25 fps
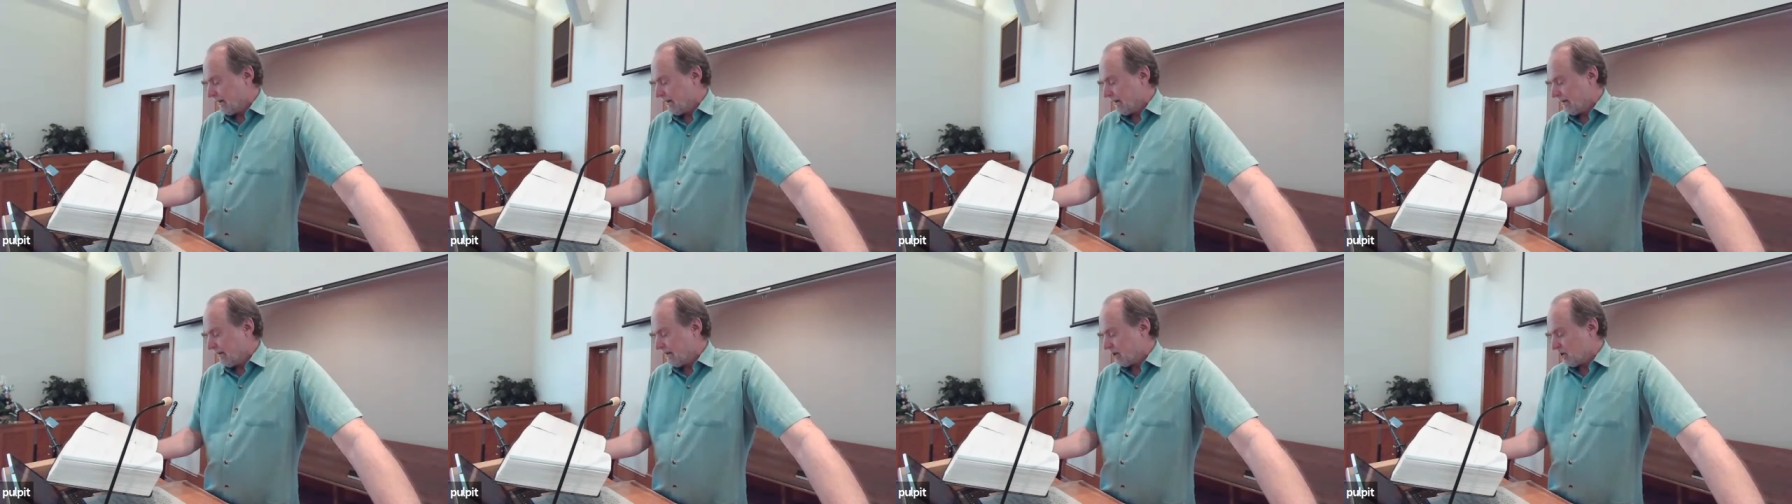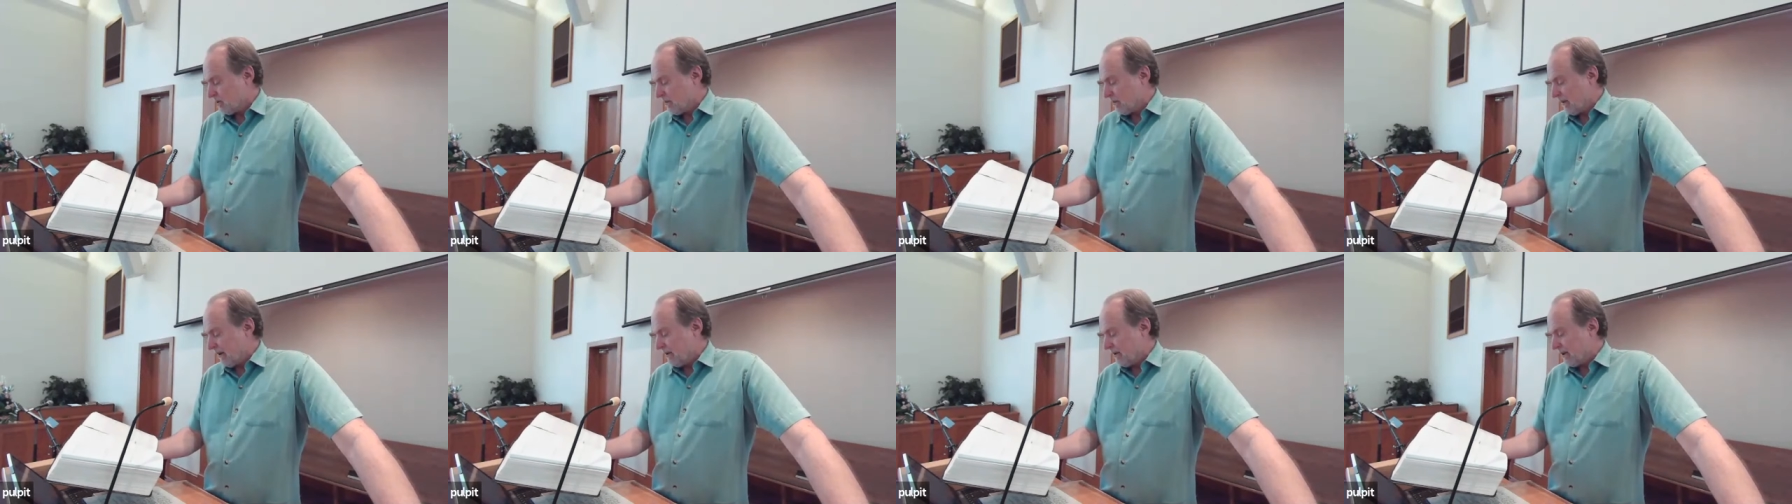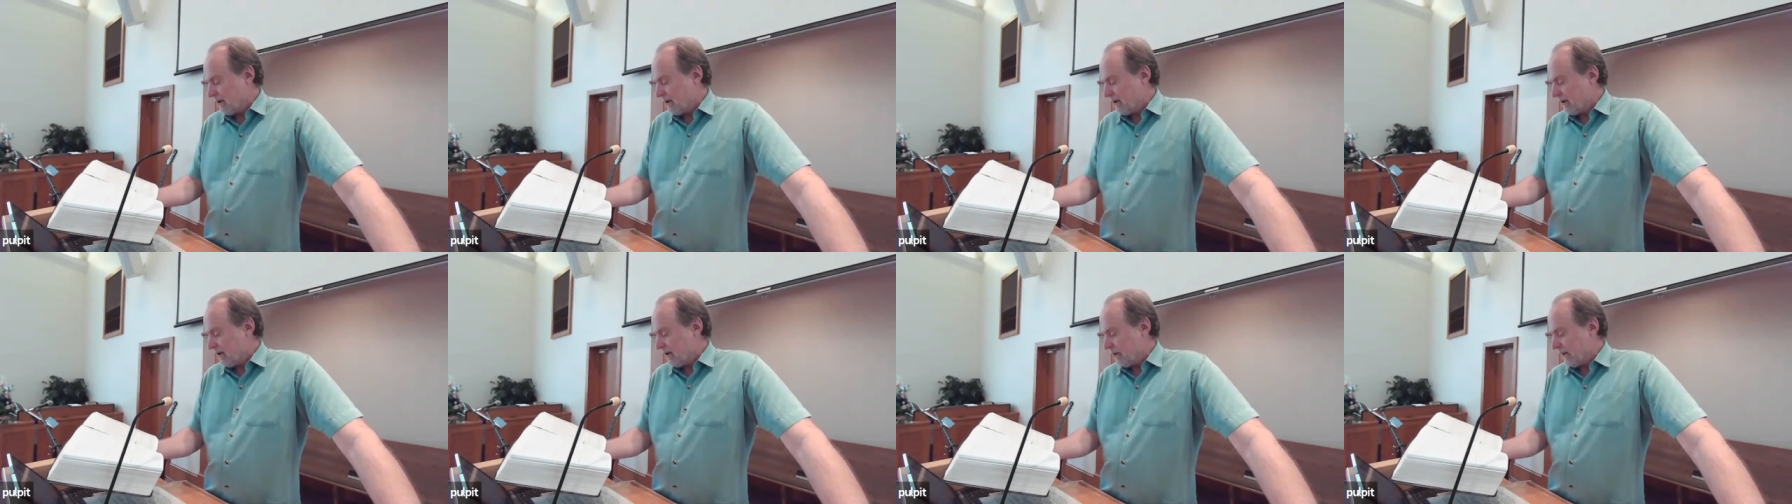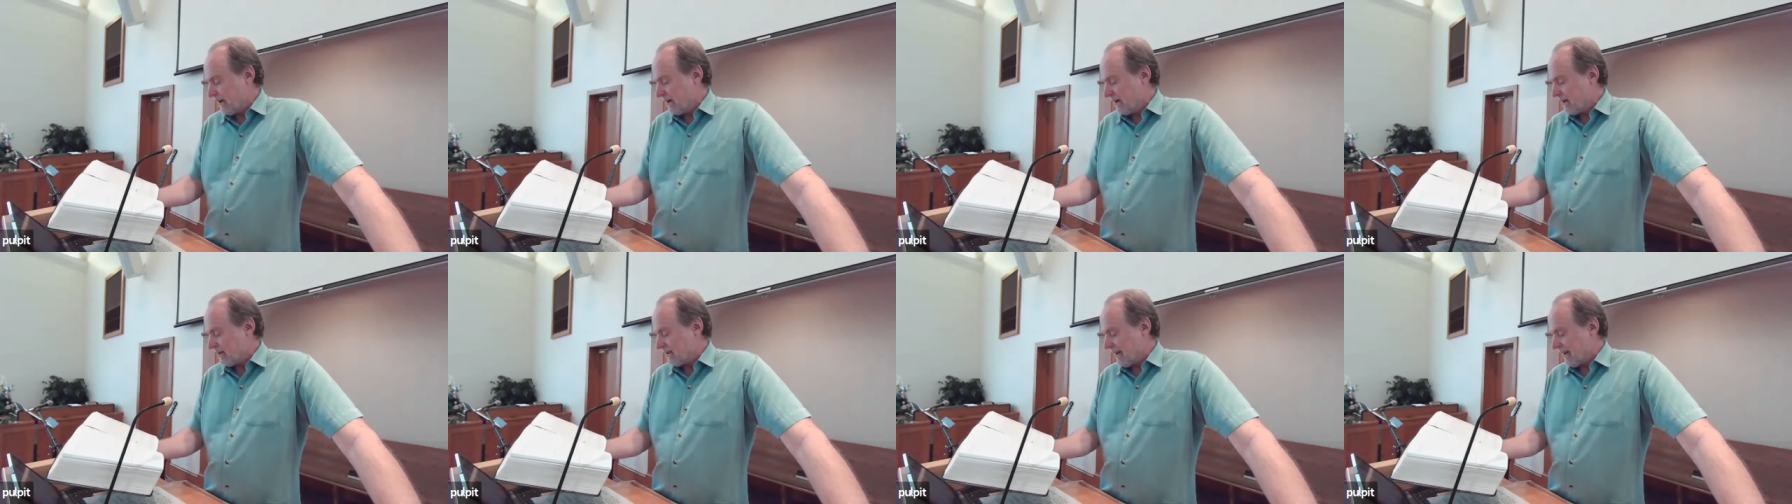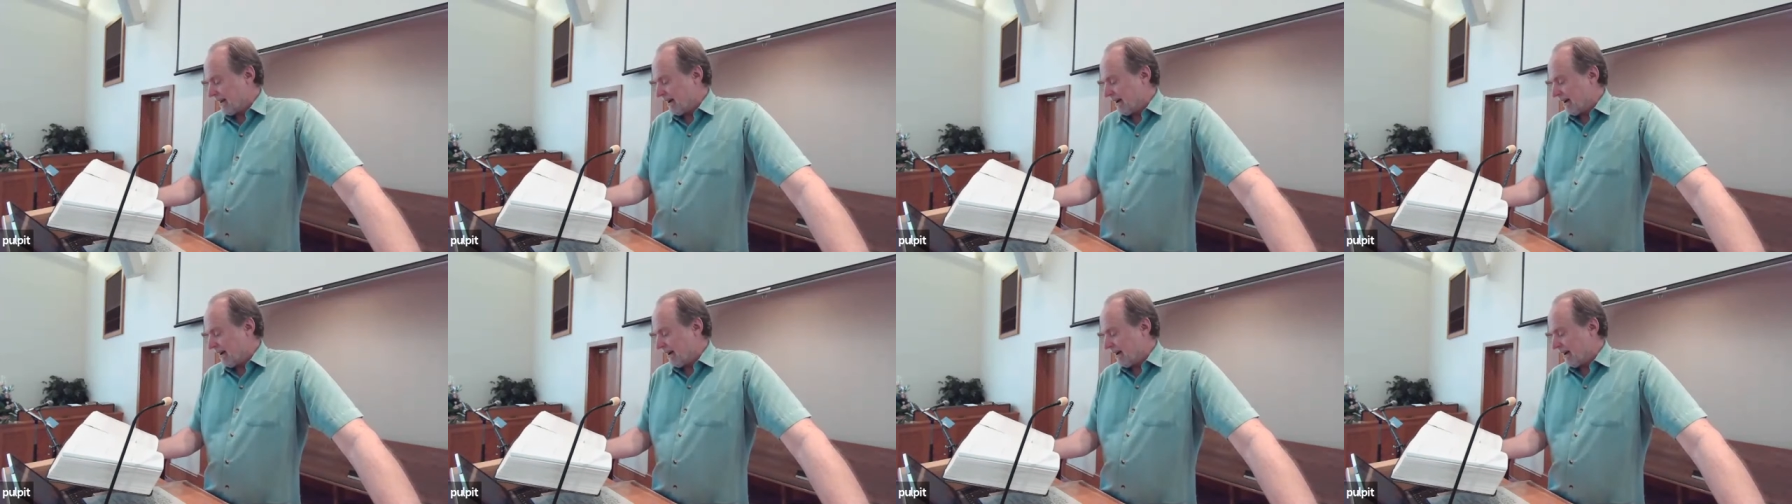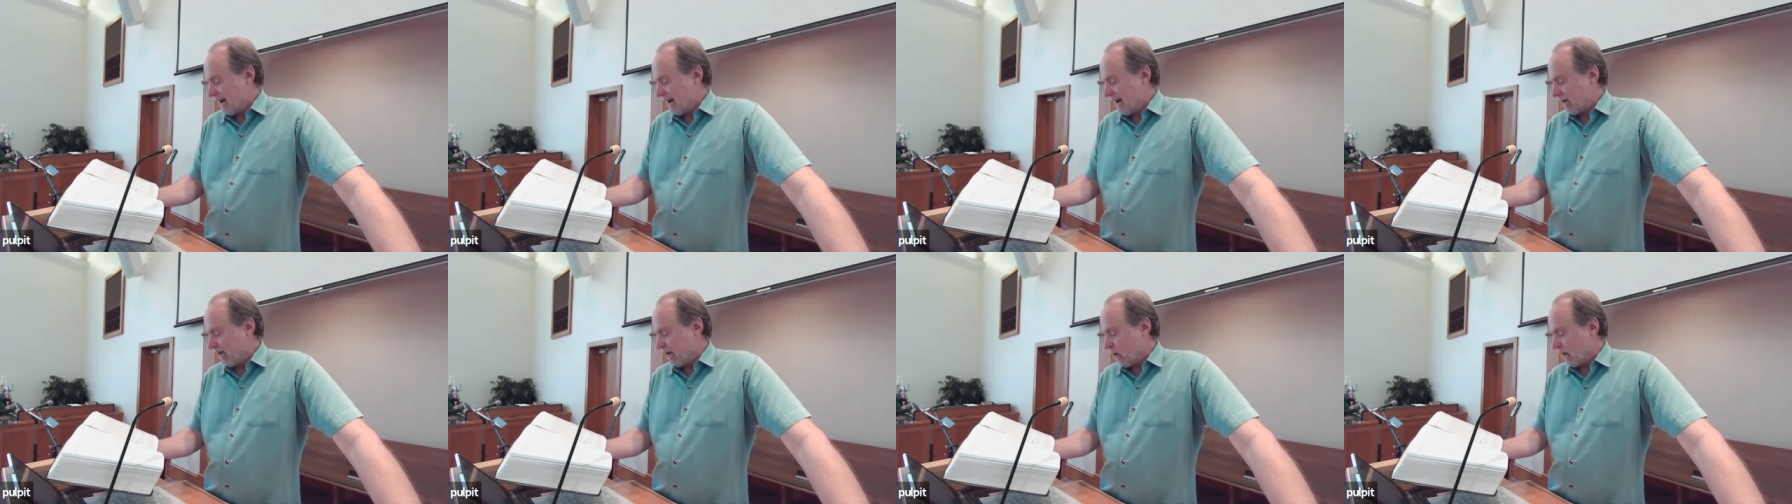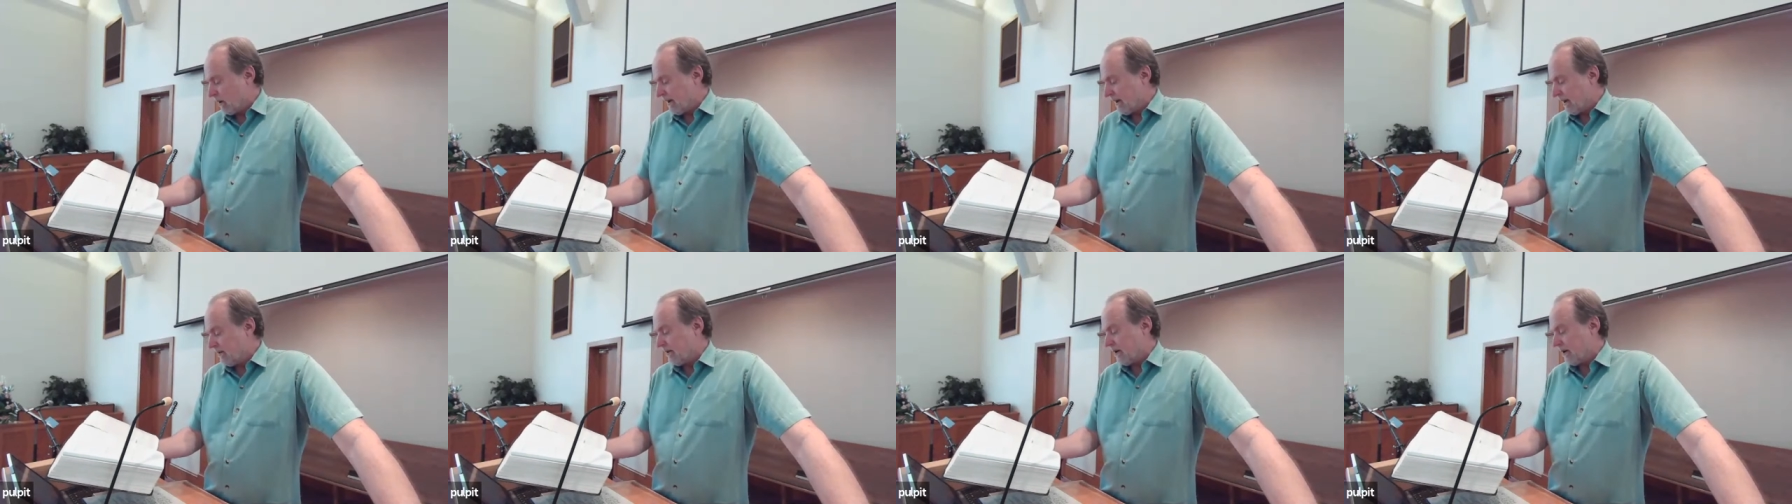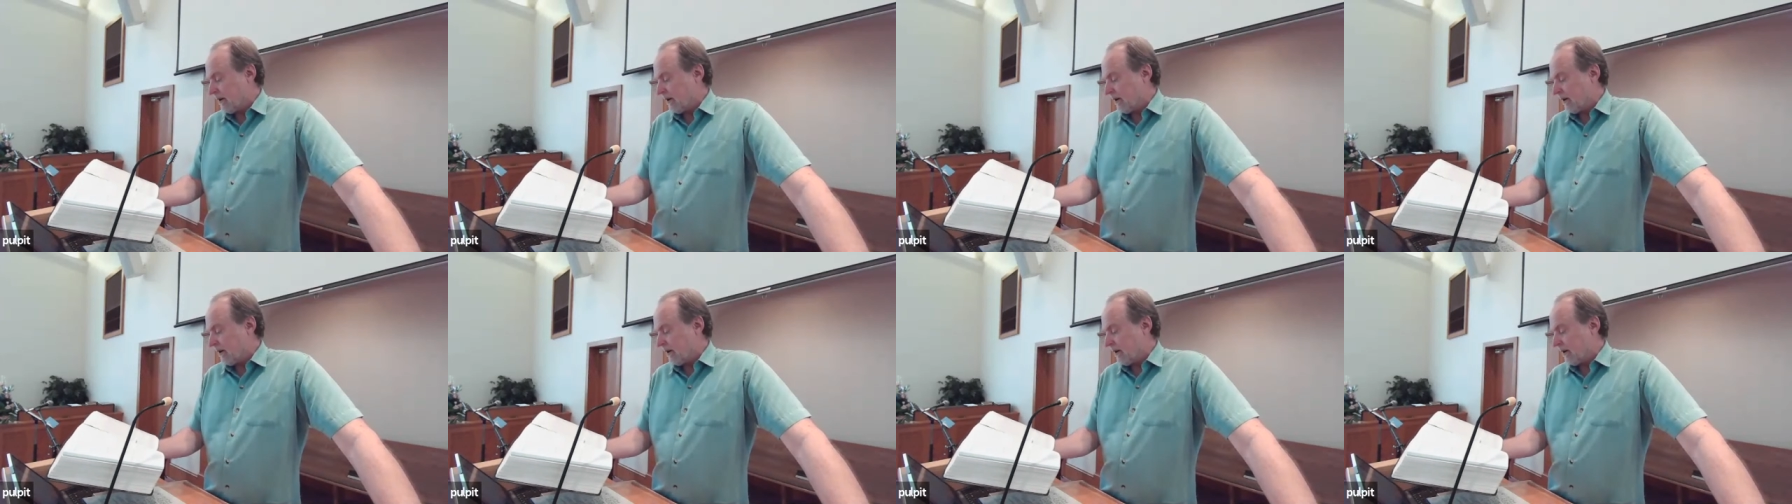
the spirit who is now at work